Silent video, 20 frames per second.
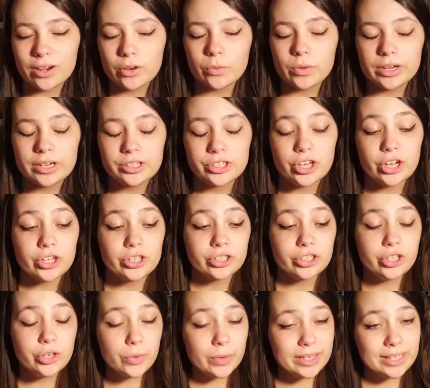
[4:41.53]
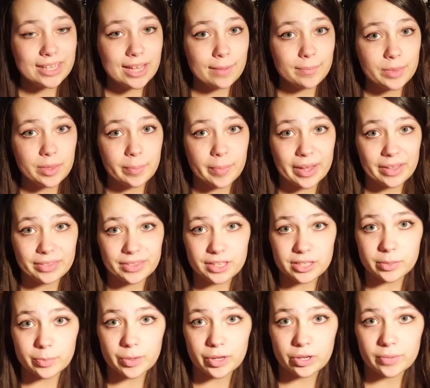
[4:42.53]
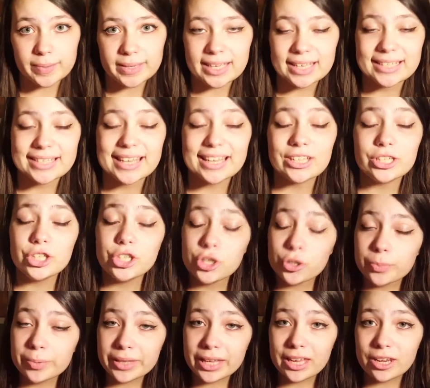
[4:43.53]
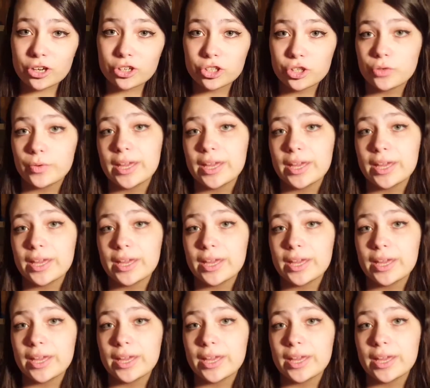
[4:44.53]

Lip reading: I don't want to talk too in depth about this book because I do plan on